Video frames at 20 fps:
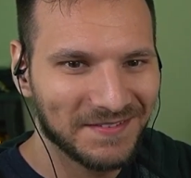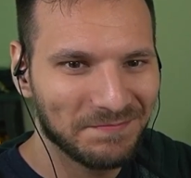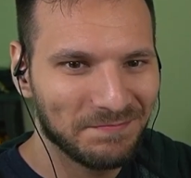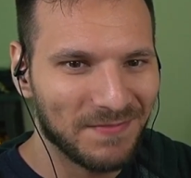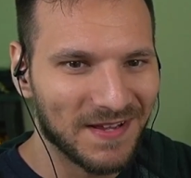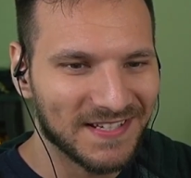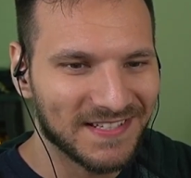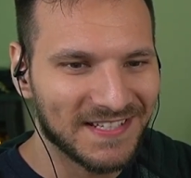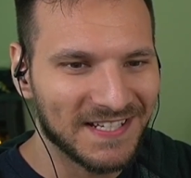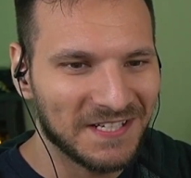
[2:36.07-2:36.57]

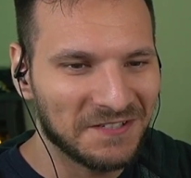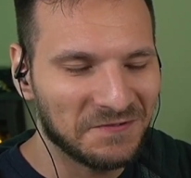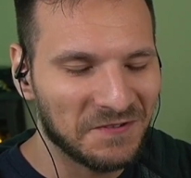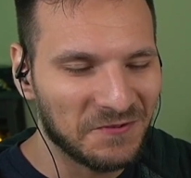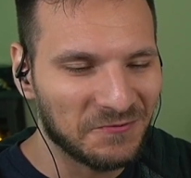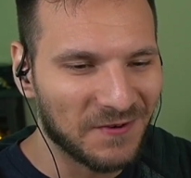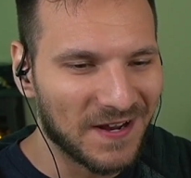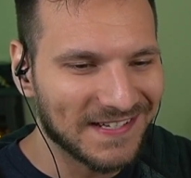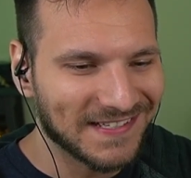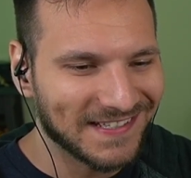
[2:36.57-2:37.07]
Besties for
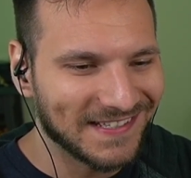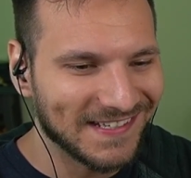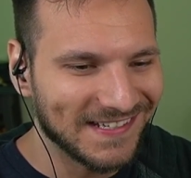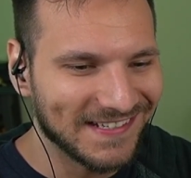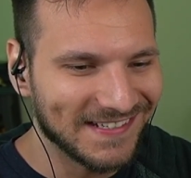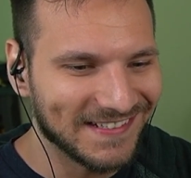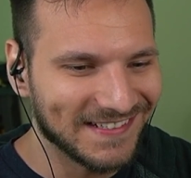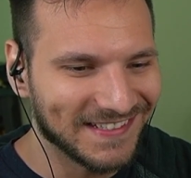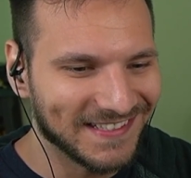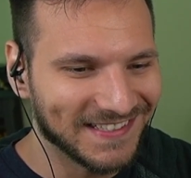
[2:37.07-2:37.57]
the
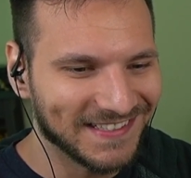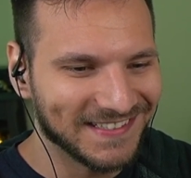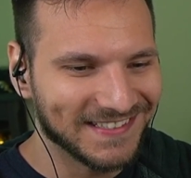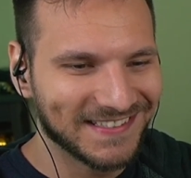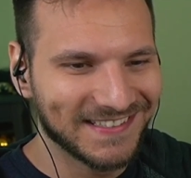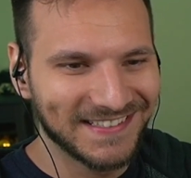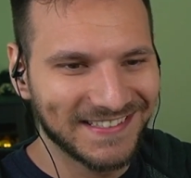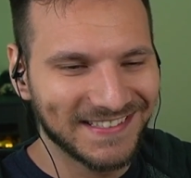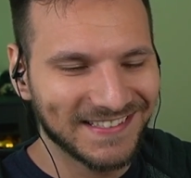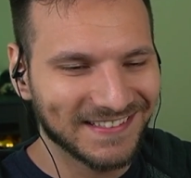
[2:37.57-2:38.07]

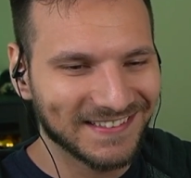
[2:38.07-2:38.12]
resties.